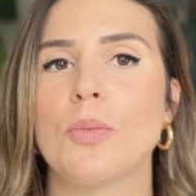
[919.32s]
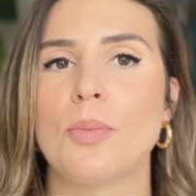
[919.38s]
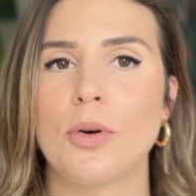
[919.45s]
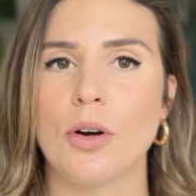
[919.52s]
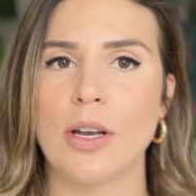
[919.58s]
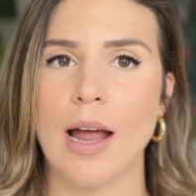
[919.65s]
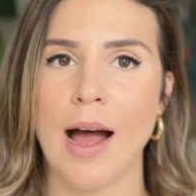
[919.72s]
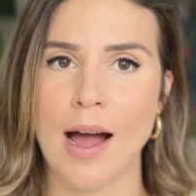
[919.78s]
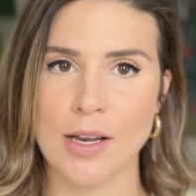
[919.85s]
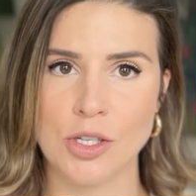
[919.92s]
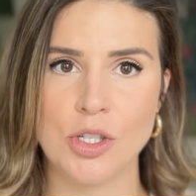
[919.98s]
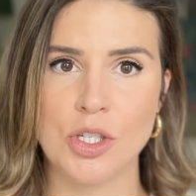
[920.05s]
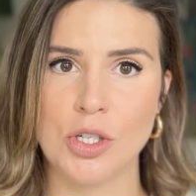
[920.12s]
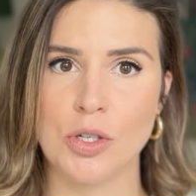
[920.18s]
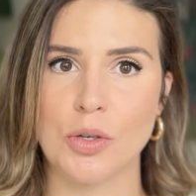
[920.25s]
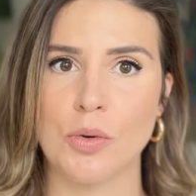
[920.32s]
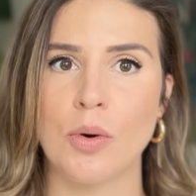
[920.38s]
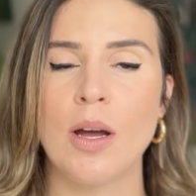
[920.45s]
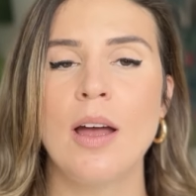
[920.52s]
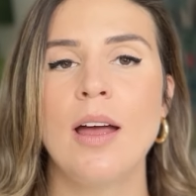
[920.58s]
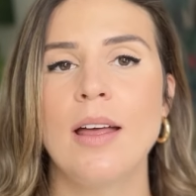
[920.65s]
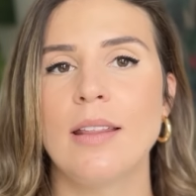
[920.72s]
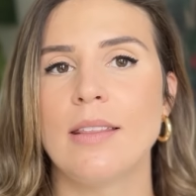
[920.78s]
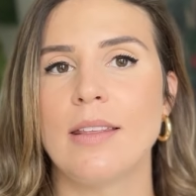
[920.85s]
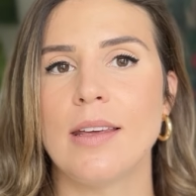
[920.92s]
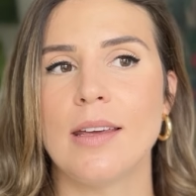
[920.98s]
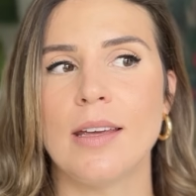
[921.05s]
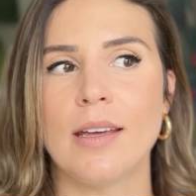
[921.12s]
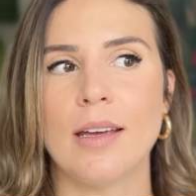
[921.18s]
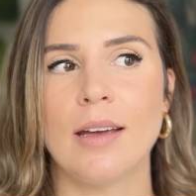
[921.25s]
put onto
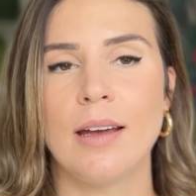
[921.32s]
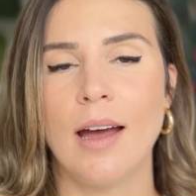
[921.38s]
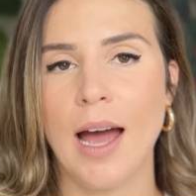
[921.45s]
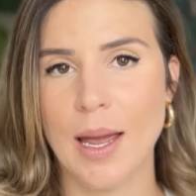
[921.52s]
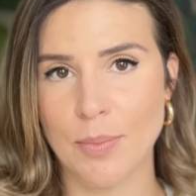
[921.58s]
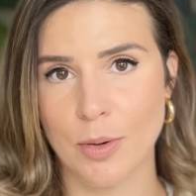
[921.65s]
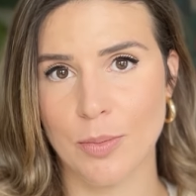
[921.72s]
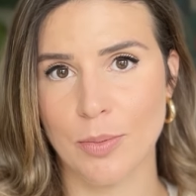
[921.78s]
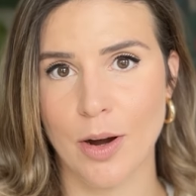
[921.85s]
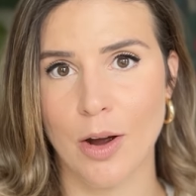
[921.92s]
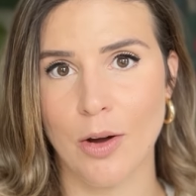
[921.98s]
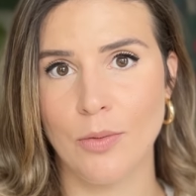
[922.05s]
the Hyper Pro.